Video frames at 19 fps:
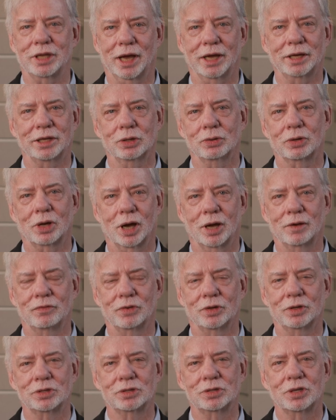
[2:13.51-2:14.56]
the Ideal
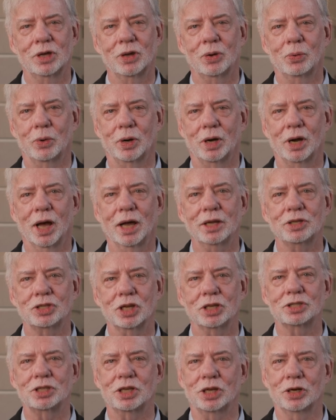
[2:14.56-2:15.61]
Conference, we're not
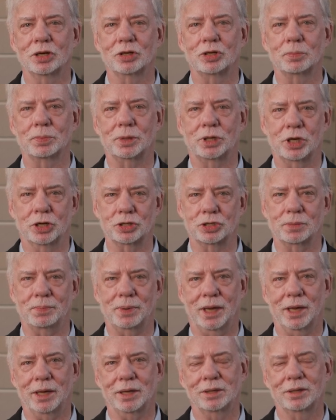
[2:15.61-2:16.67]
just here to
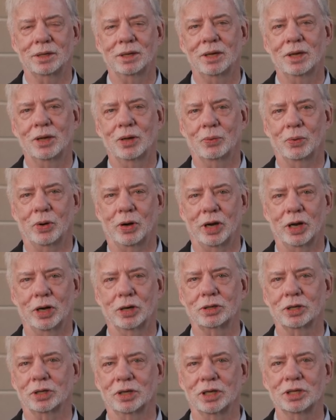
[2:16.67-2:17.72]
participate, we're
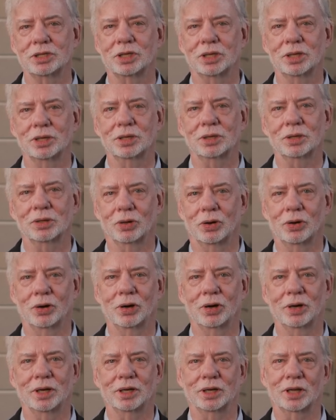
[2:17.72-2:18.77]
here to listen,
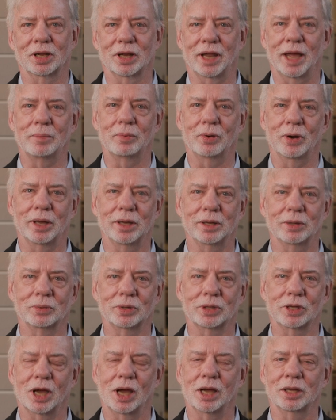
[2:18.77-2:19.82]
learn, and collaborate
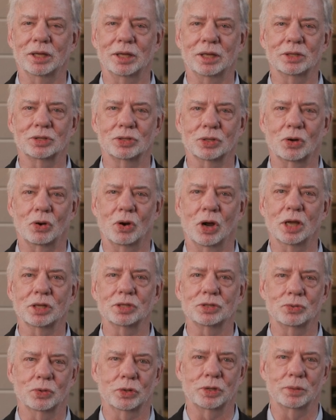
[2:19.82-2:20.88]
with colleagues
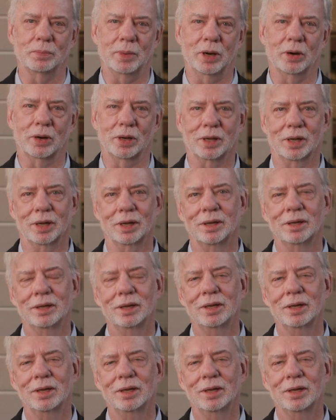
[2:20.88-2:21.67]
across North America.